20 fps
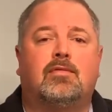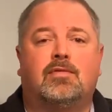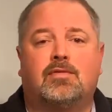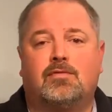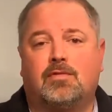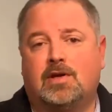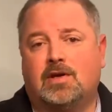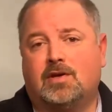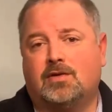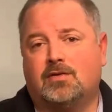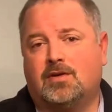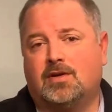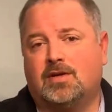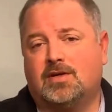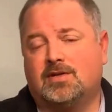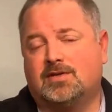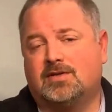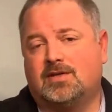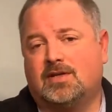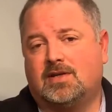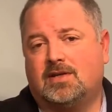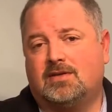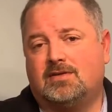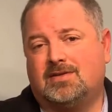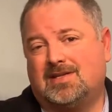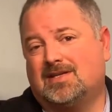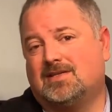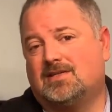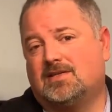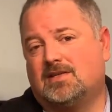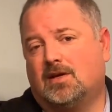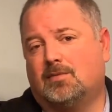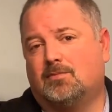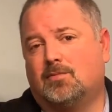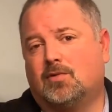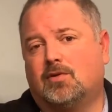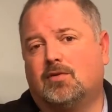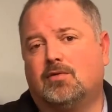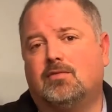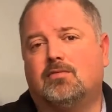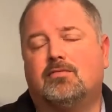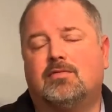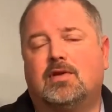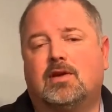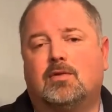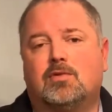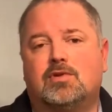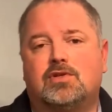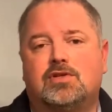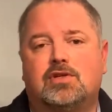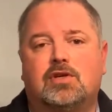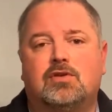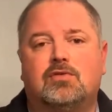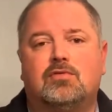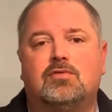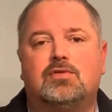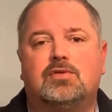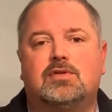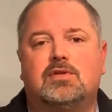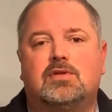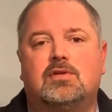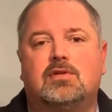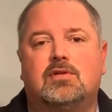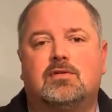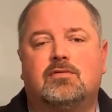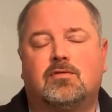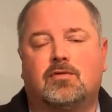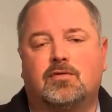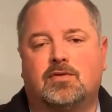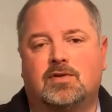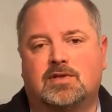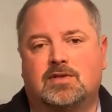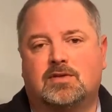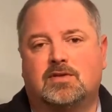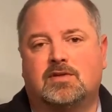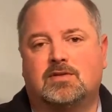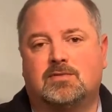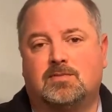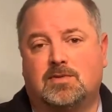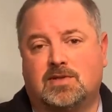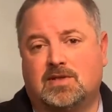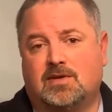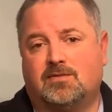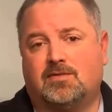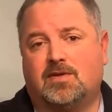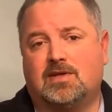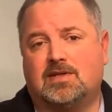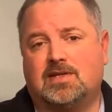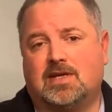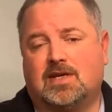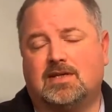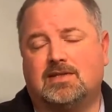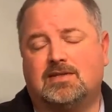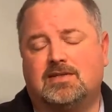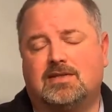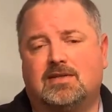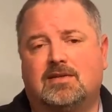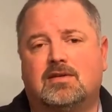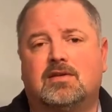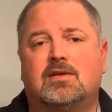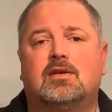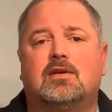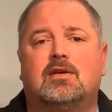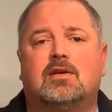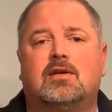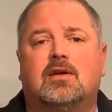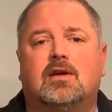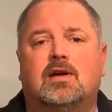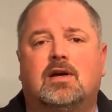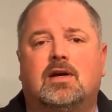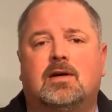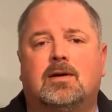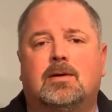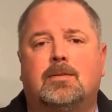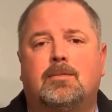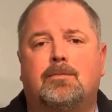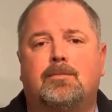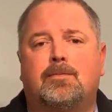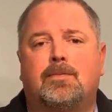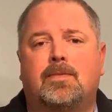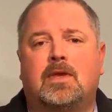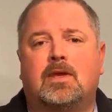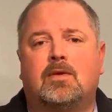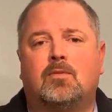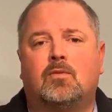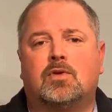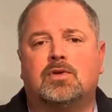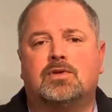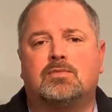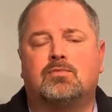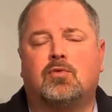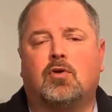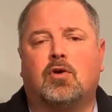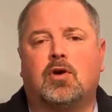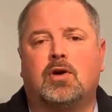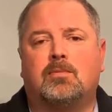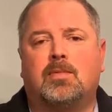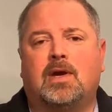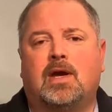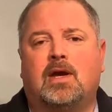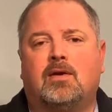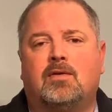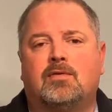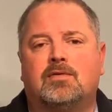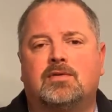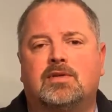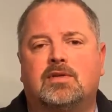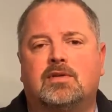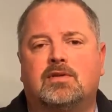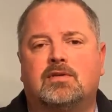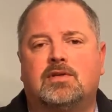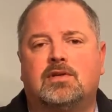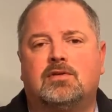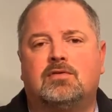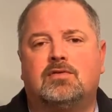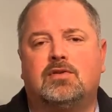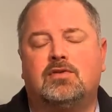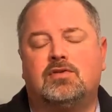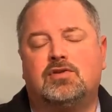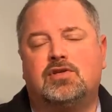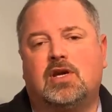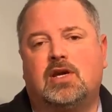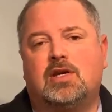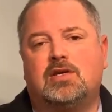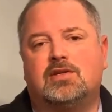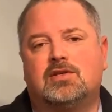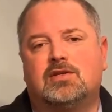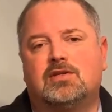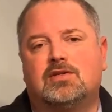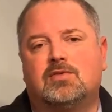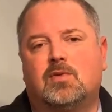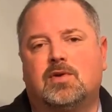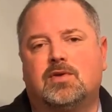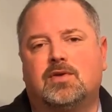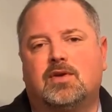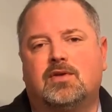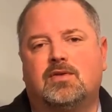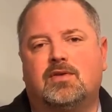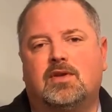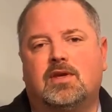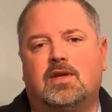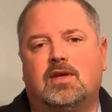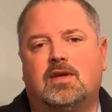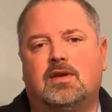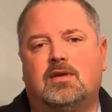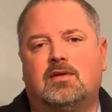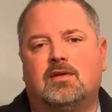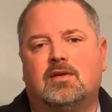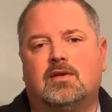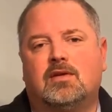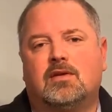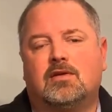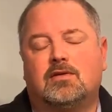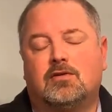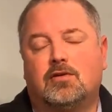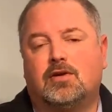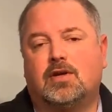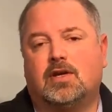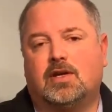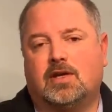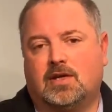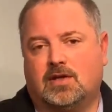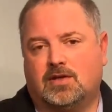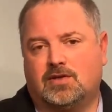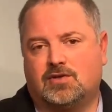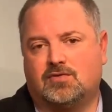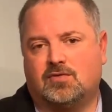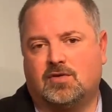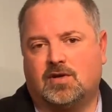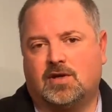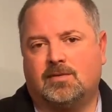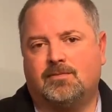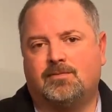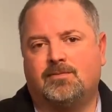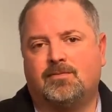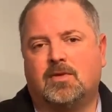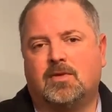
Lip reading: 300 is the test number that was used for this specific test. It was brought about due to changes within the cooking industry.